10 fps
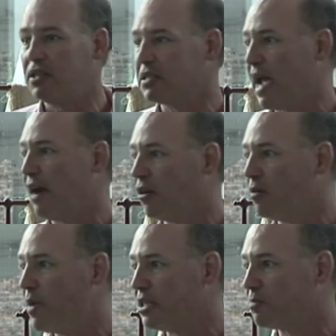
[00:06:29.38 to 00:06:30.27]
this era
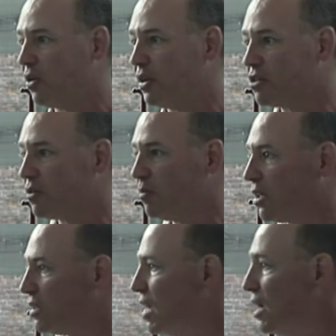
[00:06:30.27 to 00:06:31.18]
in baseball history
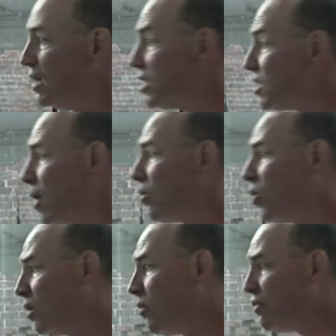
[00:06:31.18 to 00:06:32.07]
because this is probably
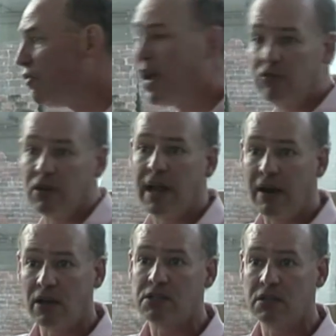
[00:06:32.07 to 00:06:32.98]
one of my favorite
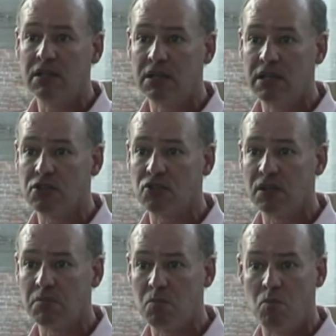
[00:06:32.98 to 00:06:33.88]
eras in
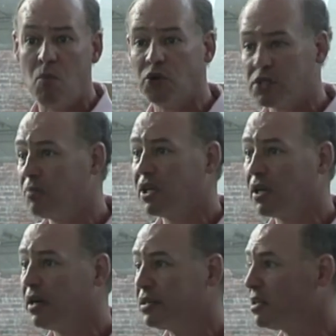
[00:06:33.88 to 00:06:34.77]
history, mostly
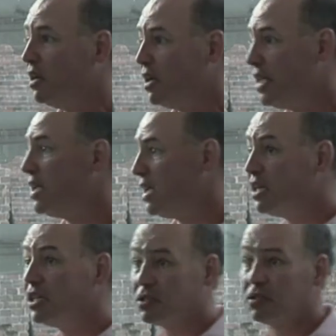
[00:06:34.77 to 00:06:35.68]
because it, it
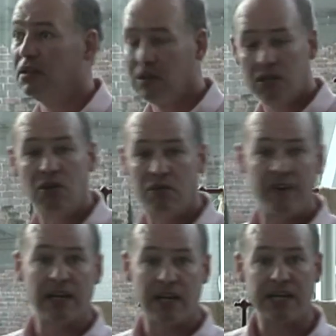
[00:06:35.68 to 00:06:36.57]
is, you know,
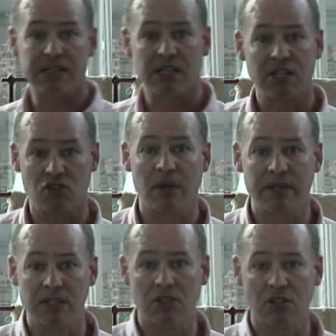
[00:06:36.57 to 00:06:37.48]
very, as I said,
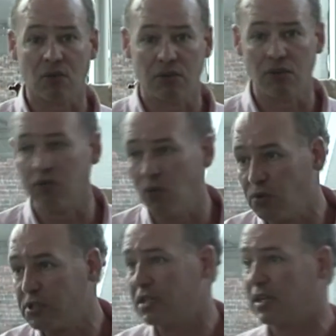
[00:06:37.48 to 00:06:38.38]
transitional. The
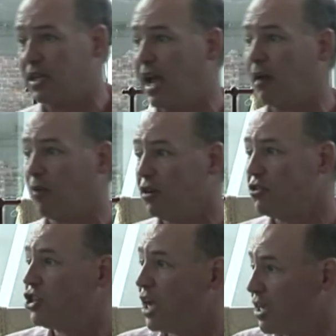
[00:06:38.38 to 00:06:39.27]
rules of the game
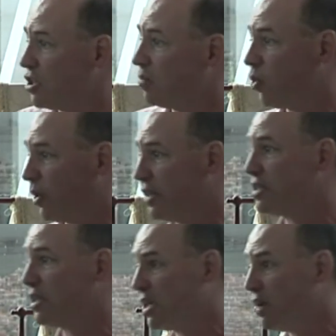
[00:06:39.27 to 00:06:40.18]
changing pretty
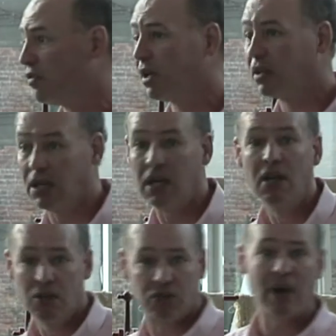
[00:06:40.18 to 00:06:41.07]
significantly
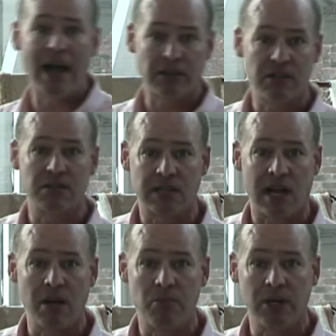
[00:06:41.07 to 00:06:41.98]
throughout this
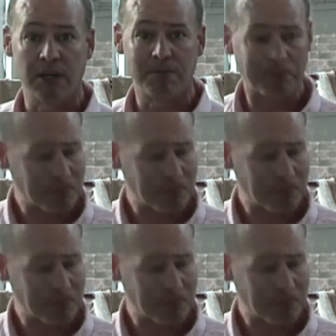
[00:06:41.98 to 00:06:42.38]
time period.